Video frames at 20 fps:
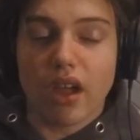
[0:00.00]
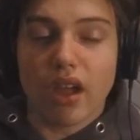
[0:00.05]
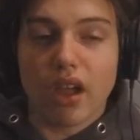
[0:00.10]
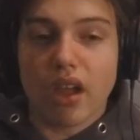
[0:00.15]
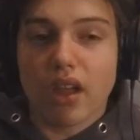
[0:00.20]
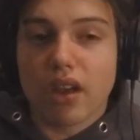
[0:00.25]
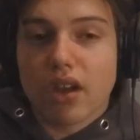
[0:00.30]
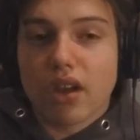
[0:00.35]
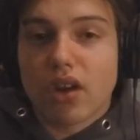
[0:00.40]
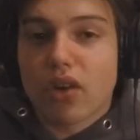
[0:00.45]

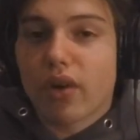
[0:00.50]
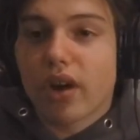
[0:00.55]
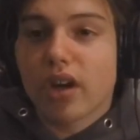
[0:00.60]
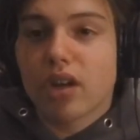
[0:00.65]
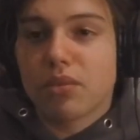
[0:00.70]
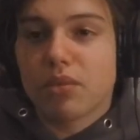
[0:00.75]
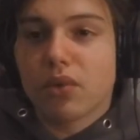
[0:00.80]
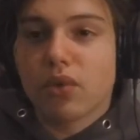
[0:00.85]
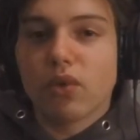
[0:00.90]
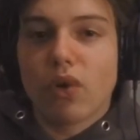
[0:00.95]
an
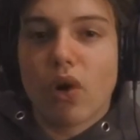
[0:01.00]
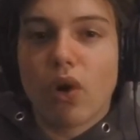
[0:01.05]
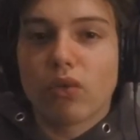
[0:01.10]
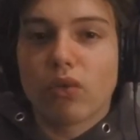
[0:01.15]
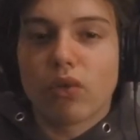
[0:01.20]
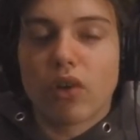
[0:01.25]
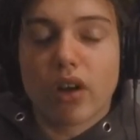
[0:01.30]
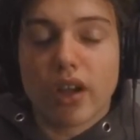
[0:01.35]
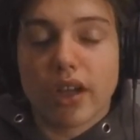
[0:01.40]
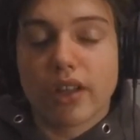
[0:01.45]
incredible alt
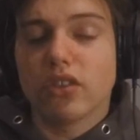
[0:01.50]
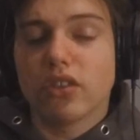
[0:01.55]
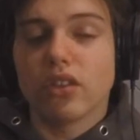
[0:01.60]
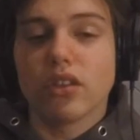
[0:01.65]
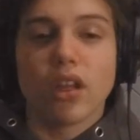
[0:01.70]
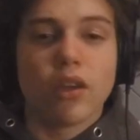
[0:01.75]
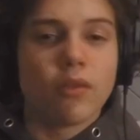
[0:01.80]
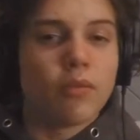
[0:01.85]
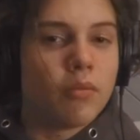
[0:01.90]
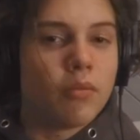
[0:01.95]
rock. I do
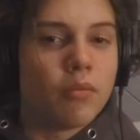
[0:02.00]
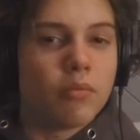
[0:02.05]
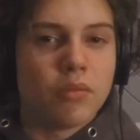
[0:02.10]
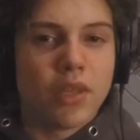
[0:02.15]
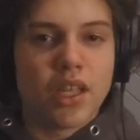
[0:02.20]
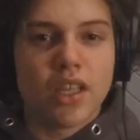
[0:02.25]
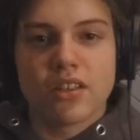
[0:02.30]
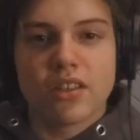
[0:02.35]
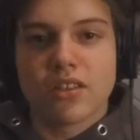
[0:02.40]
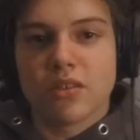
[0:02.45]
love
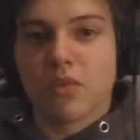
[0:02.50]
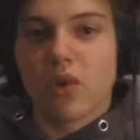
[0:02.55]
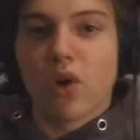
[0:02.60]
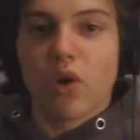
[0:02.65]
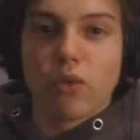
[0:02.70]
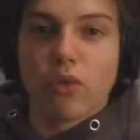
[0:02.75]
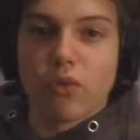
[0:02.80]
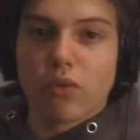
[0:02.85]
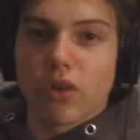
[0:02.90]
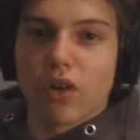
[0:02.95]
me some
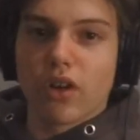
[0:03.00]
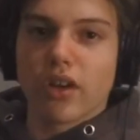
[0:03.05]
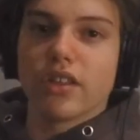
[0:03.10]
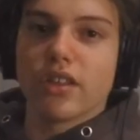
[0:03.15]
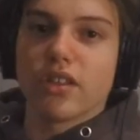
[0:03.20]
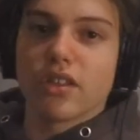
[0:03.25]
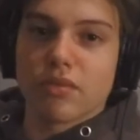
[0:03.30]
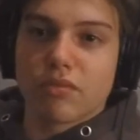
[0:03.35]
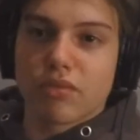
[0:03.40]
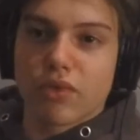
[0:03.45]
alt rock
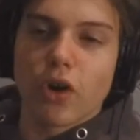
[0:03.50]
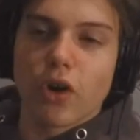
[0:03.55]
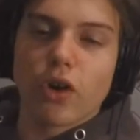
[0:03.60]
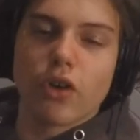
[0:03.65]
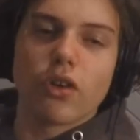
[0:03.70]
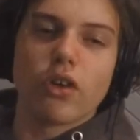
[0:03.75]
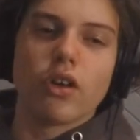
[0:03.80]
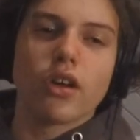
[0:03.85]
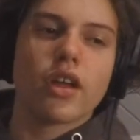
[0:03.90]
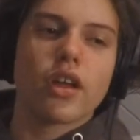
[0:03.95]
and some prog
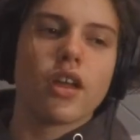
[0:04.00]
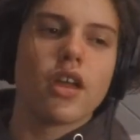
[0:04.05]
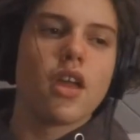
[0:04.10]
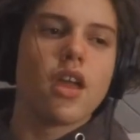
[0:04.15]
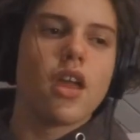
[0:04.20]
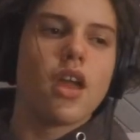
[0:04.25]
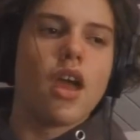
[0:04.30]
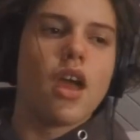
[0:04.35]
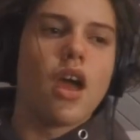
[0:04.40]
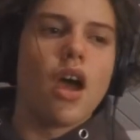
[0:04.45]
rock.
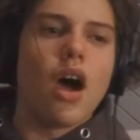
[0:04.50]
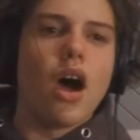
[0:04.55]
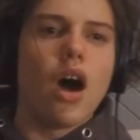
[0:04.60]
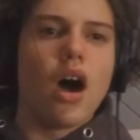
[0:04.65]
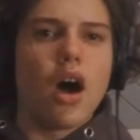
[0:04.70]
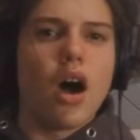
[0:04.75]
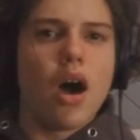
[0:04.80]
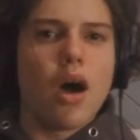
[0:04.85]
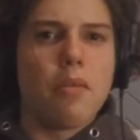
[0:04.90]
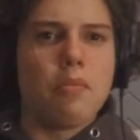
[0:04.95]

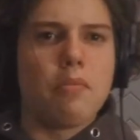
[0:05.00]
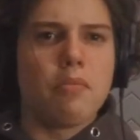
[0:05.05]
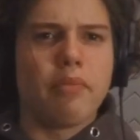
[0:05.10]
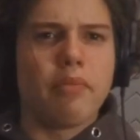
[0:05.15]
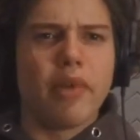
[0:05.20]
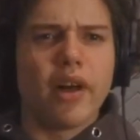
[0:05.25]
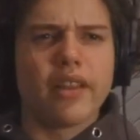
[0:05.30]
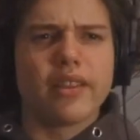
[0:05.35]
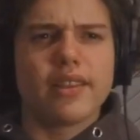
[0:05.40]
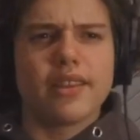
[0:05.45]

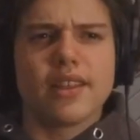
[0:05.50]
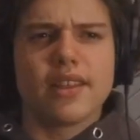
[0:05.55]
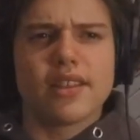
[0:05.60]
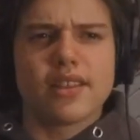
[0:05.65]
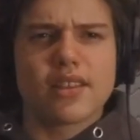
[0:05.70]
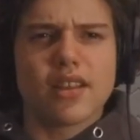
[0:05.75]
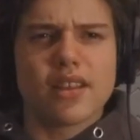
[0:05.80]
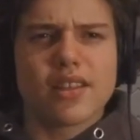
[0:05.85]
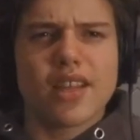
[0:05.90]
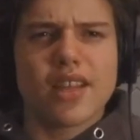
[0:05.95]
But this
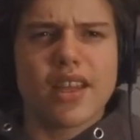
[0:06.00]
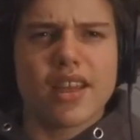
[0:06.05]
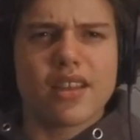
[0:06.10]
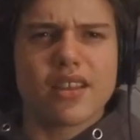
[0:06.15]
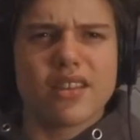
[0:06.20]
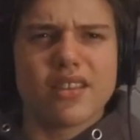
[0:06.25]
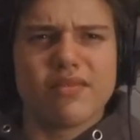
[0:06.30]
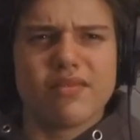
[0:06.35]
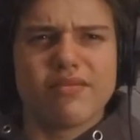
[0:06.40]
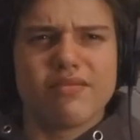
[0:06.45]
does take
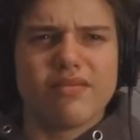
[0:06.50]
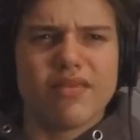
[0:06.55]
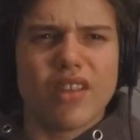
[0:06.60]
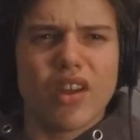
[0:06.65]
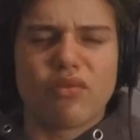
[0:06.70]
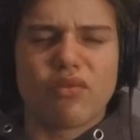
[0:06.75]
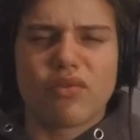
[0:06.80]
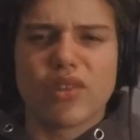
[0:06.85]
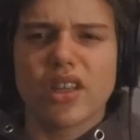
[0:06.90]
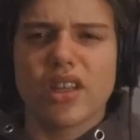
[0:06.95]
a
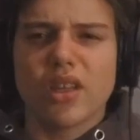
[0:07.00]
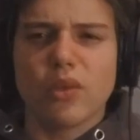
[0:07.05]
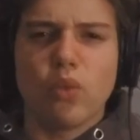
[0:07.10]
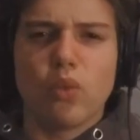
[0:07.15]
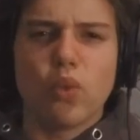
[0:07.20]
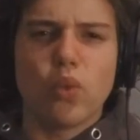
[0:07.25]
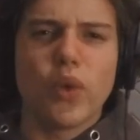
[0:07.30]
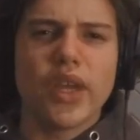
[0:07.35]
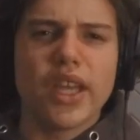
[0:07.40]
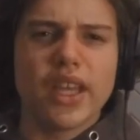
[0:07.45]
really
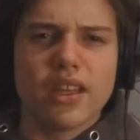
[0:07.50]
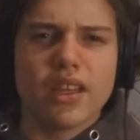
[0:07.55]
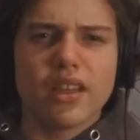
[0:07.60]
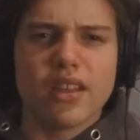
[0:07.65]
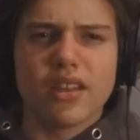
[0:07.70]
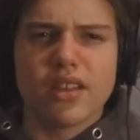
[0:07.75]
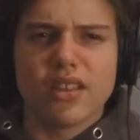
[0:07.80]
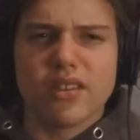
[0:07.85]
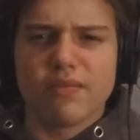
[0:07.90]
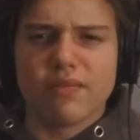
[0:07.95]

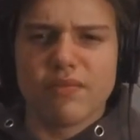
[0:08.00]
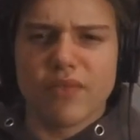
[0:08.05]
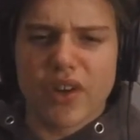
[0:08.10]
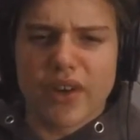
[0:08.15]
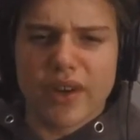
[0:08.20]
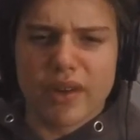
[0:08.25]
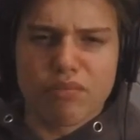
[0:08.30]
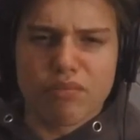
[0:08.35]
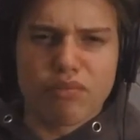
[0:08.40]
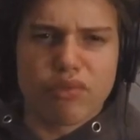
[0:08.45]
weird and
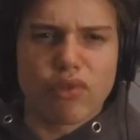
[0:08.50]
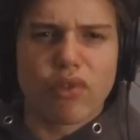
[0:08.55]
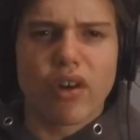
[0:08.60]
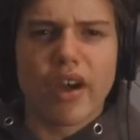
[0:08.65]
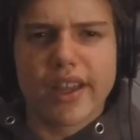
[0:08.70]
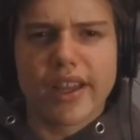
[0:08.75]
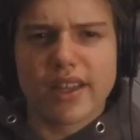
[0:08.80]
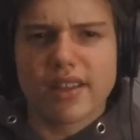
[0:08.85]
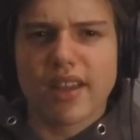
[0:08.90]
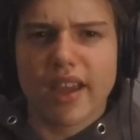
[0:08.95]
very
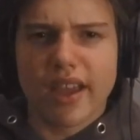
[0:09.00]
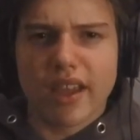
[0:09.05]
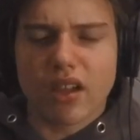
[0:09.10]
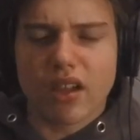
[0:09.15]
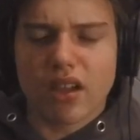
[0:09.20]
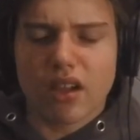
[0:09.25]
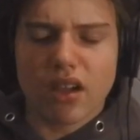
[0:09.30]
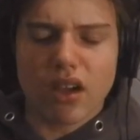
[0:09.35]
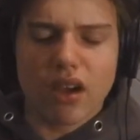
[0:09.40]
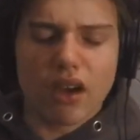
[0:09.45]
bright
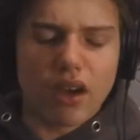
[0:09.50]
take.